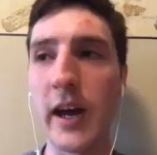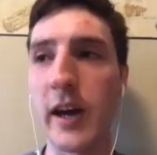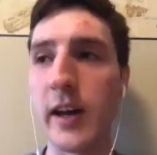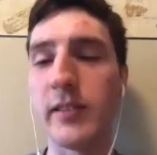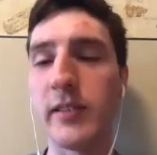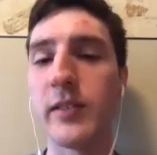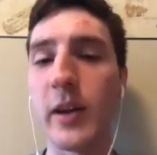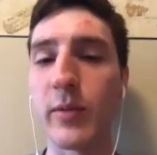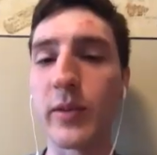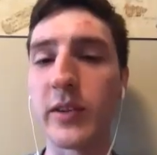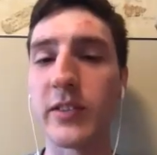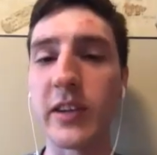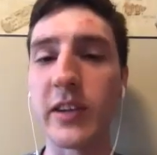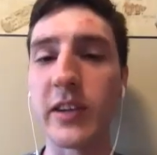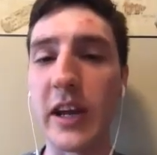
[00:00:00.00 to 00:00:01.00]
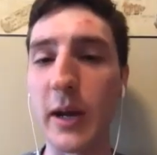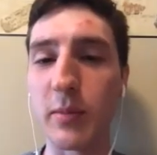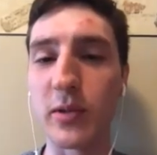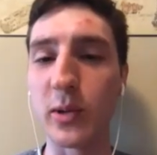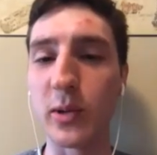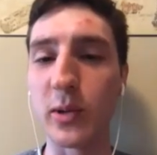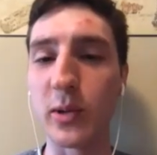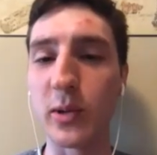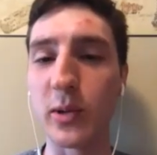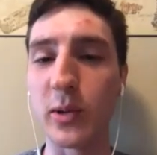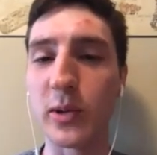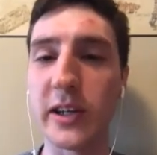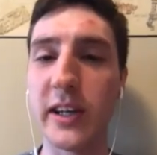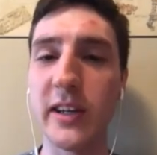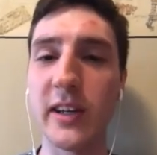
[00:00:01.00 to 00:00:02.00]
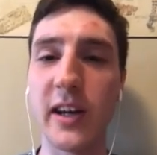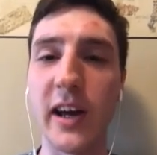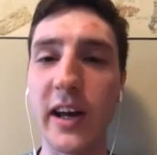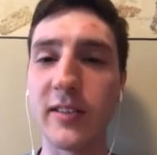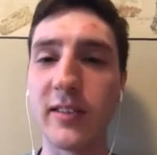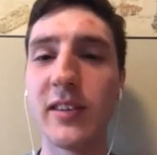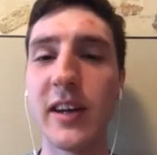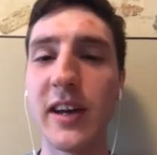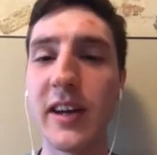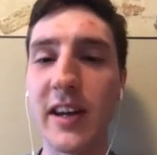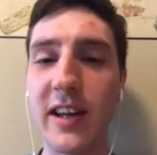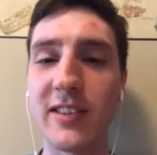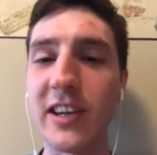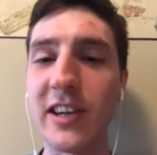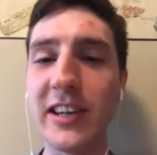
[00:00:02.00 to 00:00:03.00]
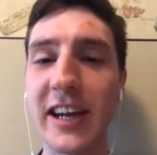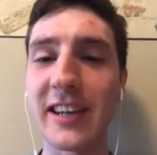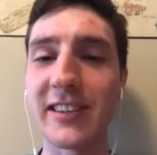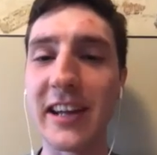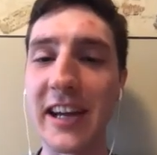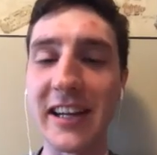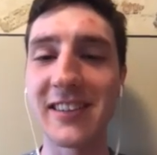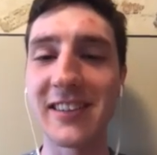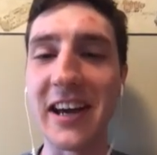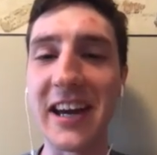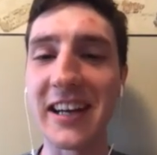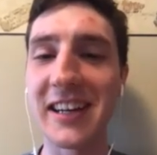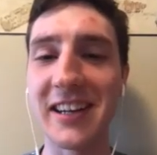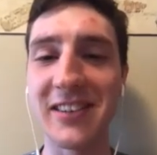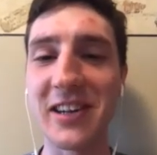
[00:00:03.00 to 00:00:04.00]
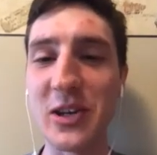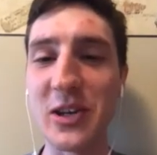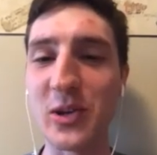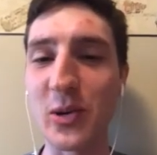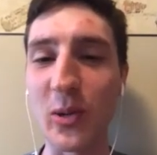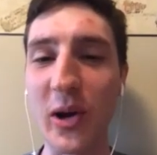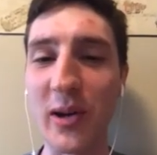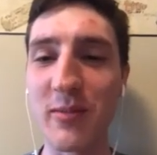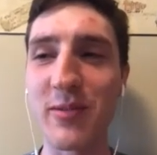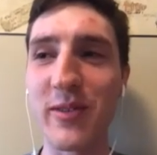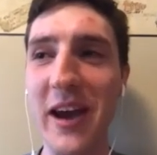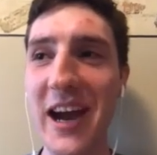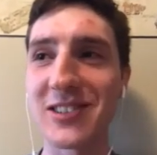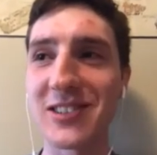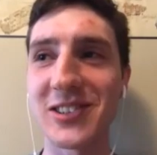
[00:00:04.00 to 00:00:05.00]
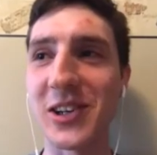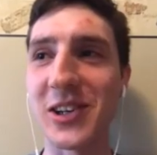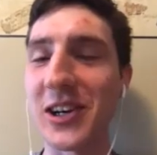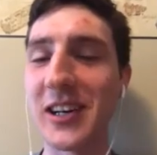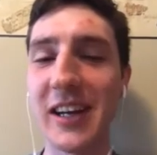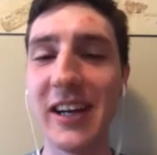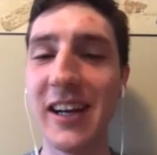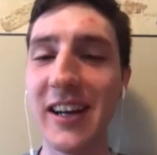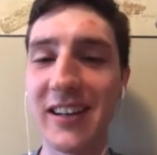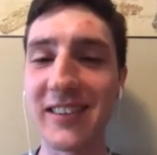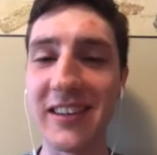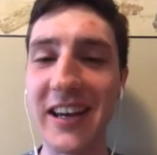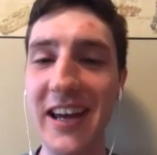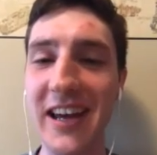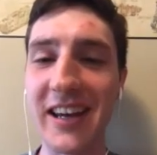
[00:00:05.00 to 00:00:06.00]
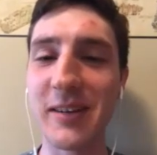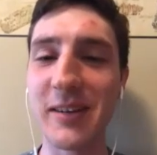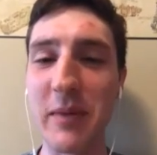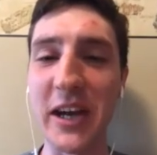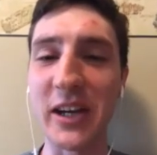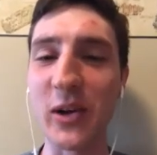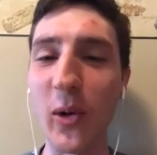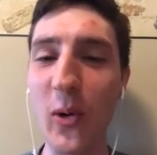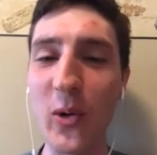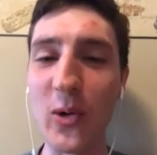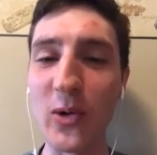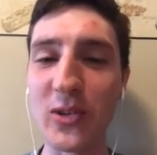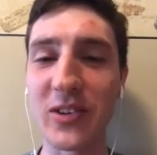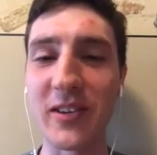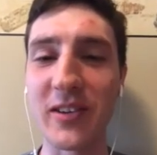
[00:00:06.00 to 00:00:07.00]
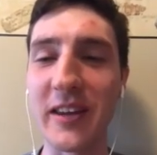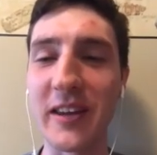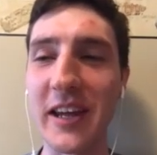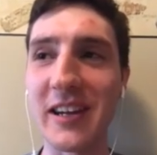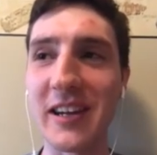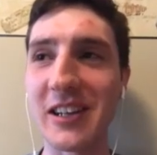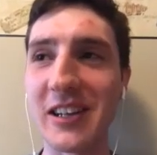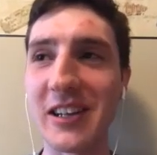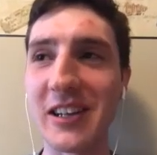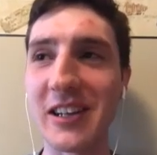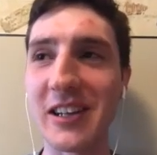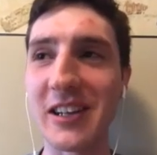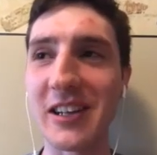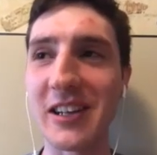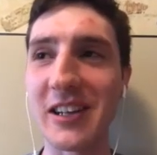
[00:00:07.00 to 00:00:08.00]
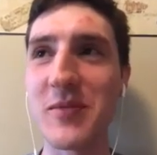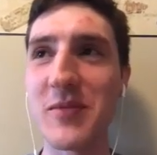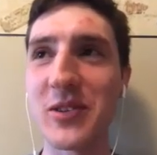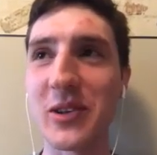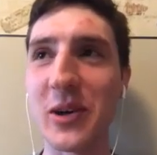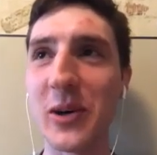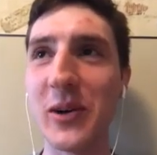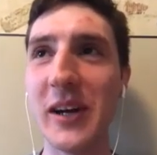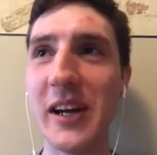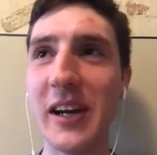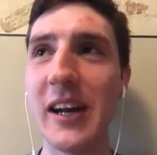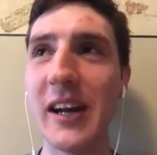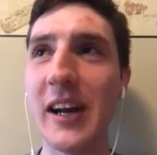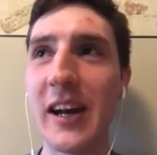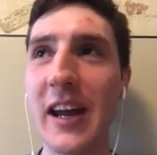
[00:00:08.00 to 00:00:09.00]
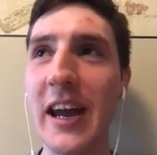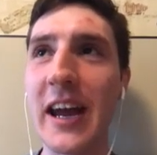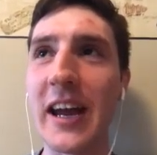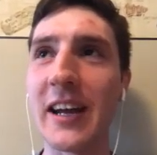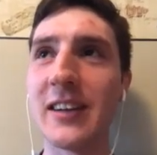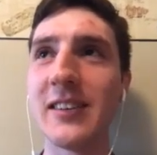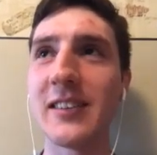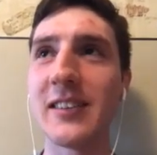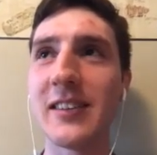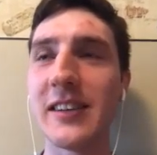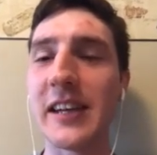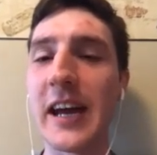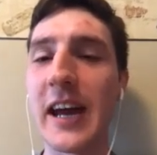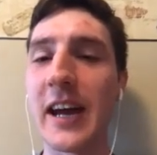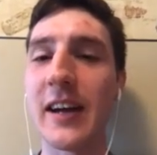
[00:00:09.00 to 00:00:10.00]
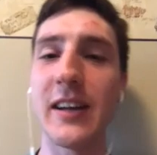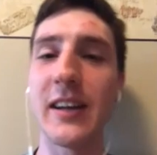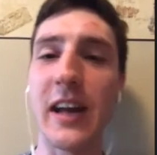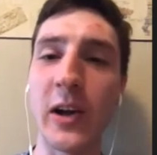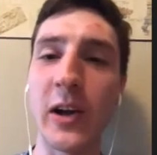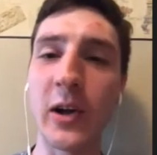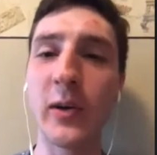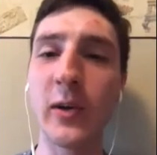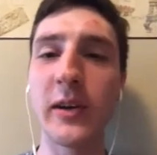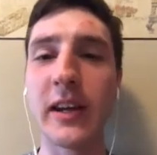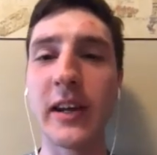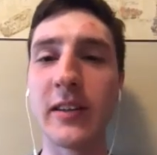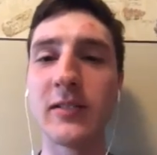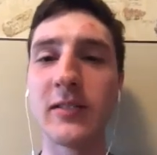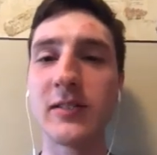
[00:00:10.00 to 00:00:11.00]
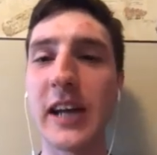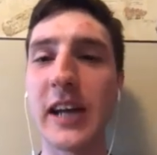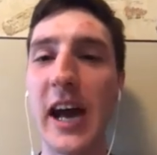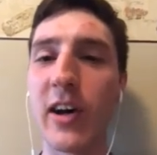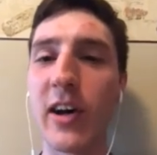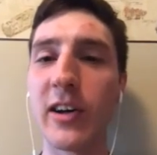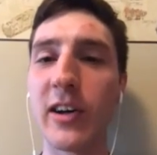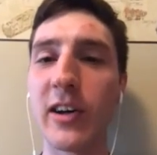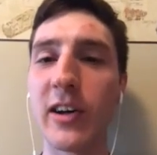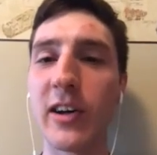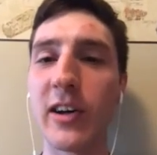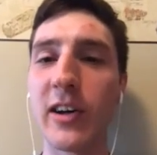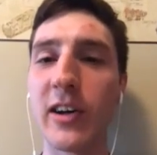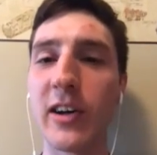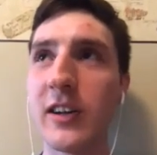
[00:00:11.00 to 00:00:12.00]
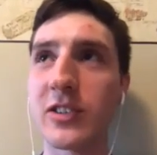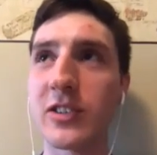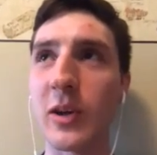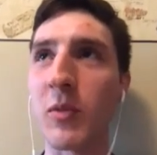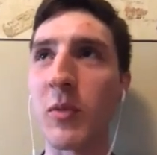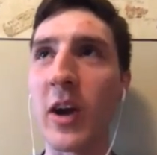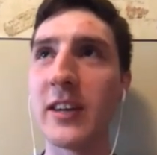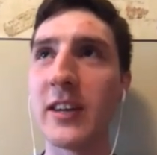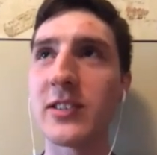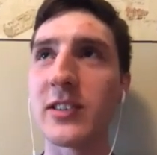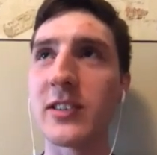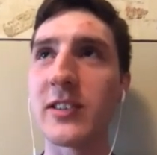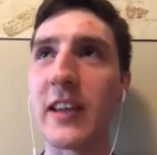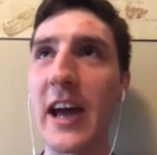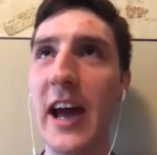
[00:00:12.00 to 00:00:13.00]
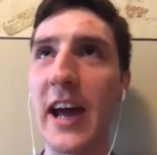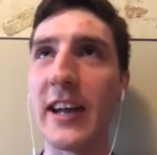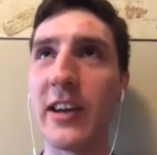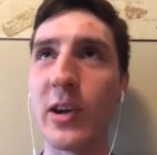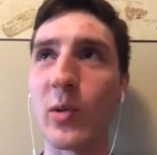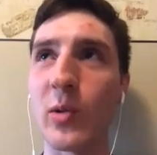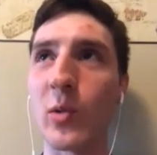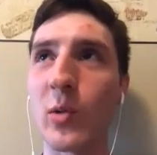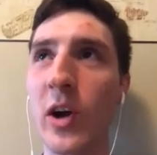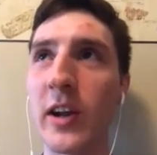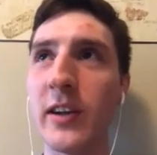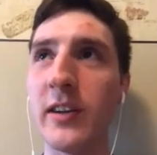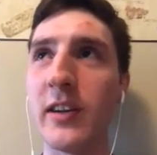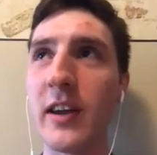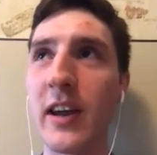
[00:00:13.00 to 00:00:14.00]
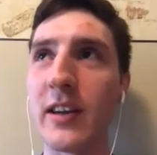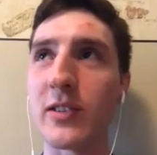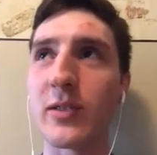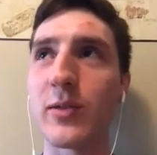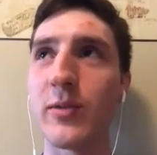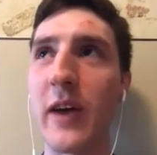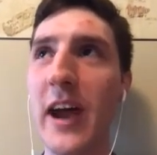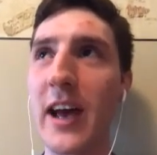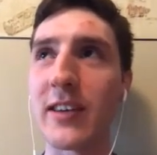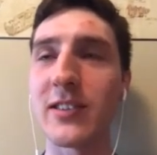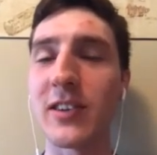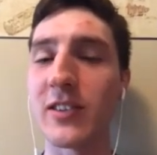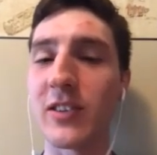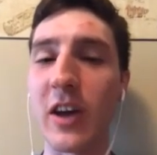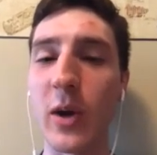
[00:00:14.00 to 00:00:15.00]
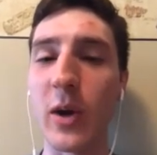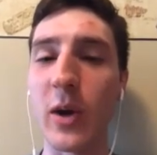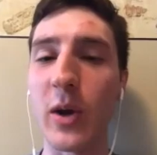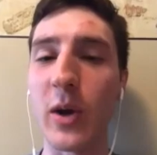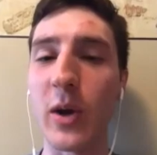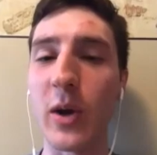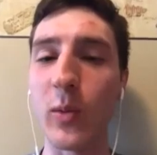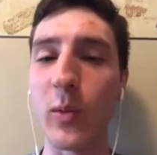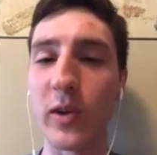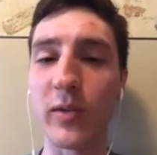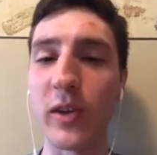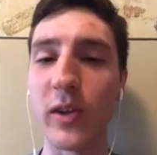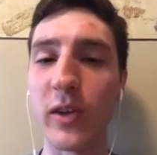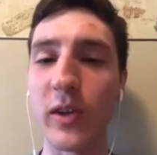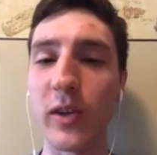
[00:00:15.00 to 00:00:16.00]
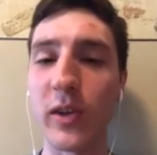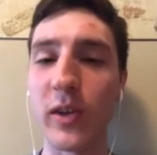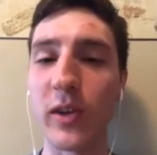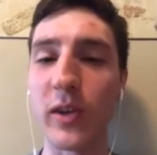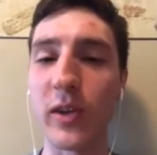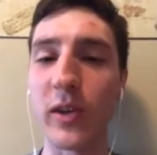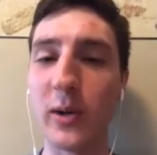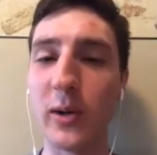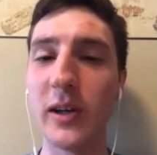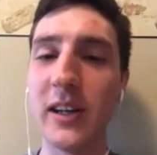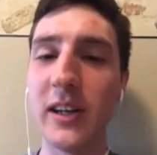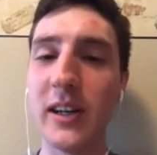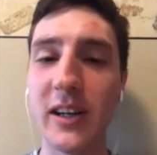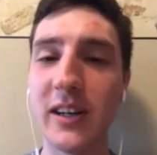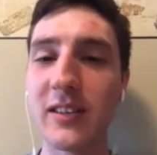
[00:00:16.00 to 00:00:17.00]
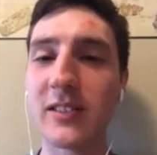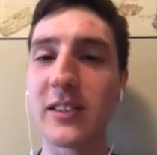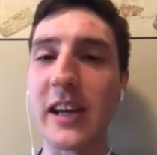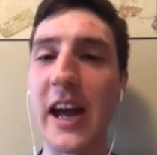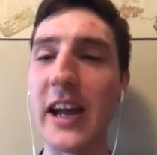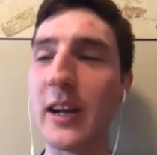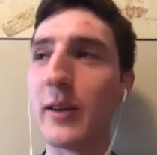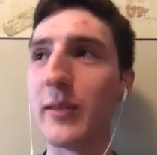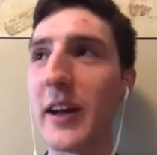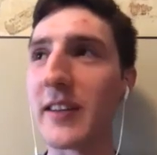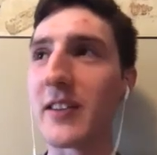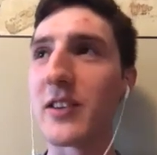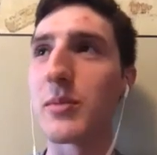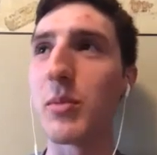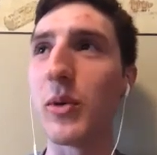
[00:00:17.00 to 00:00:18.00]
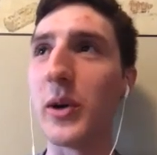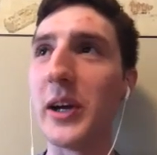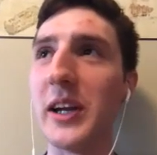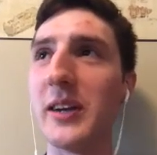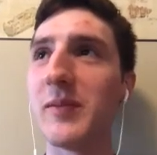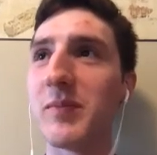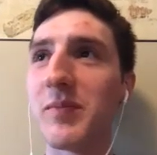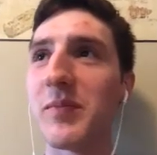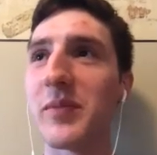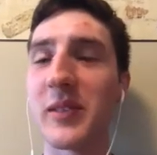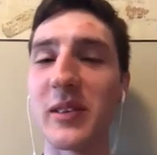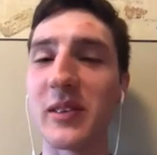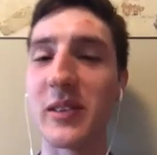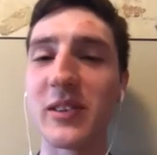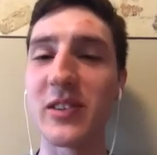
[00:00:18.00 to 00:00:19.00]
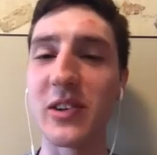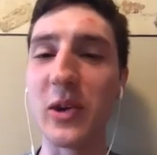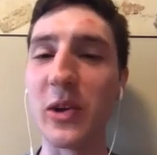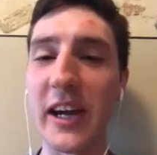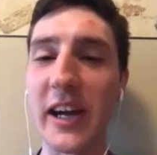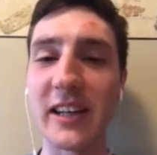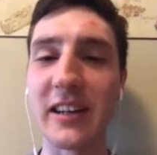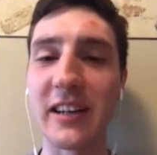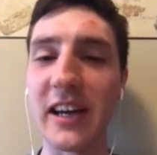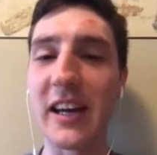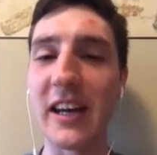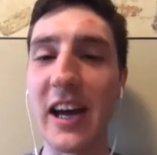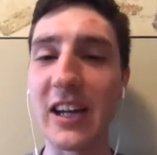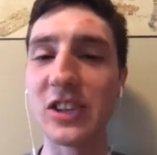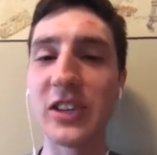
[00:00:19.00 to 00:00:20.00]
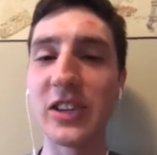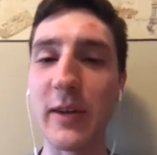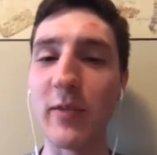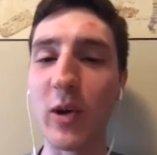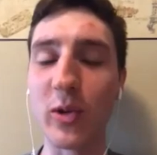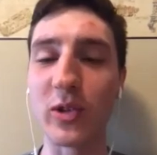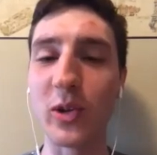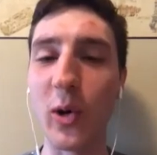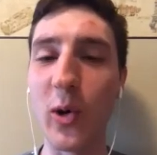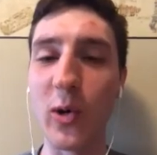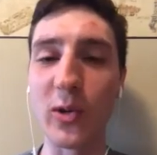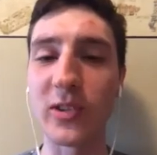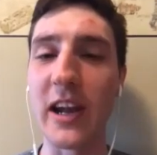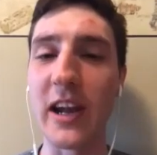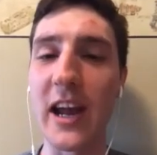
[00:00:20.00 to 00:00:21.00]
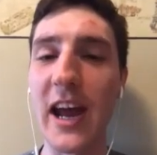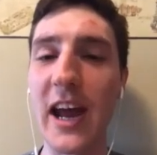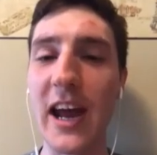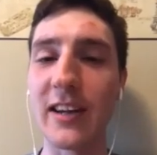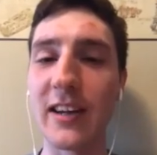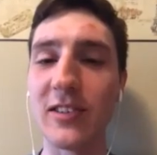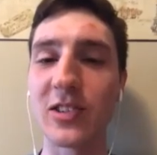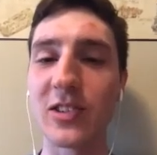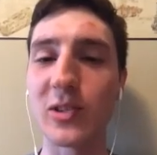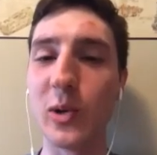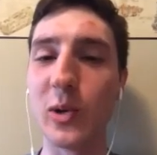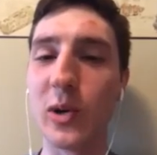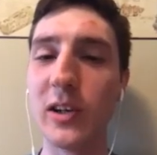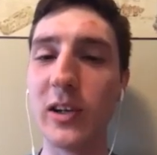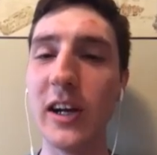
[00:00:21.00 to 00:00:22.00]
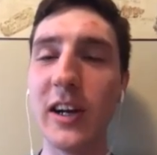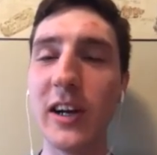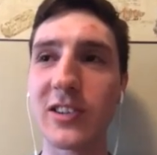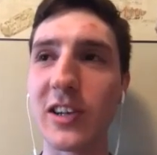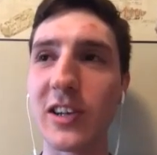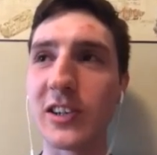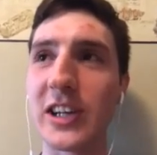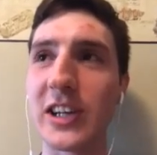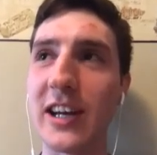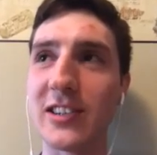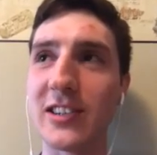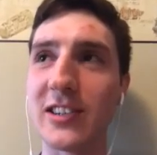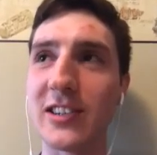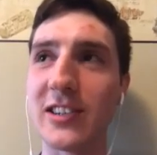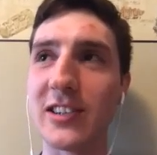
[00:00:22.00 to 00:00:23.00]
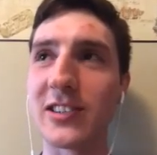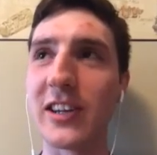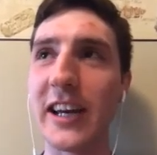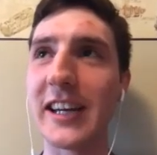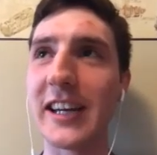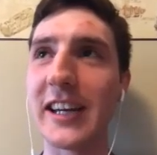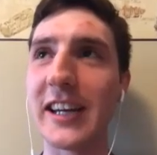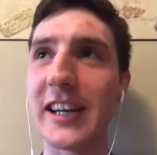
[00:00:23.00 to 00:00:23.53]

I'd definitely say absolutely. It's addicting to continue to run faster, to make goals and then achieve them. So, and yeah, I don't know, in college, some races that I didn't run as fast as I would have liked to have. So it's kind of at this point, still like to achieve those goals that I had in school, such as like